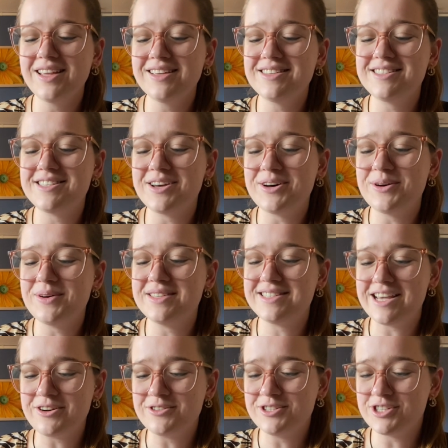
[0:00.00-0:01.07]
So
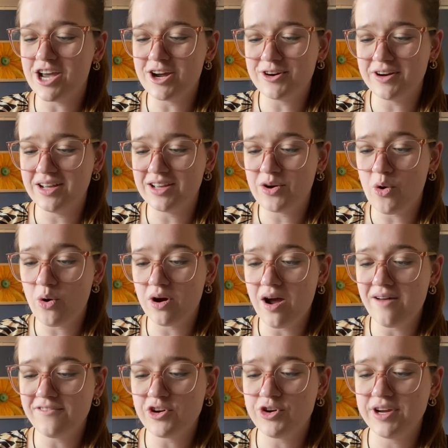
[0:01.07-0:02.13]
sacral chakra, core
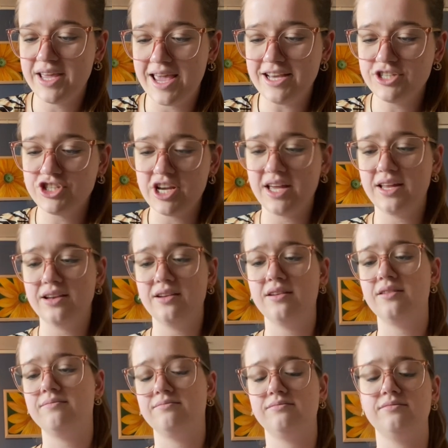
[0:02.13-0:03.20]
of
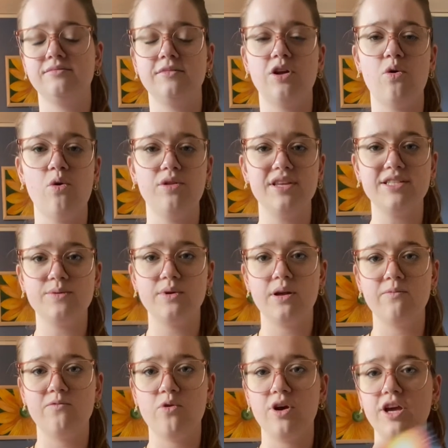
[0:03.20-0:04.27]
creation. I'll pull this back
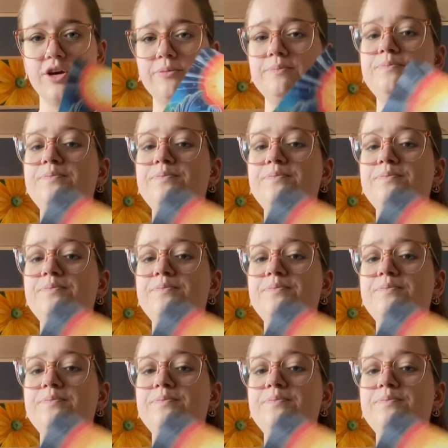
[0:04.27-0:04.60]
for you.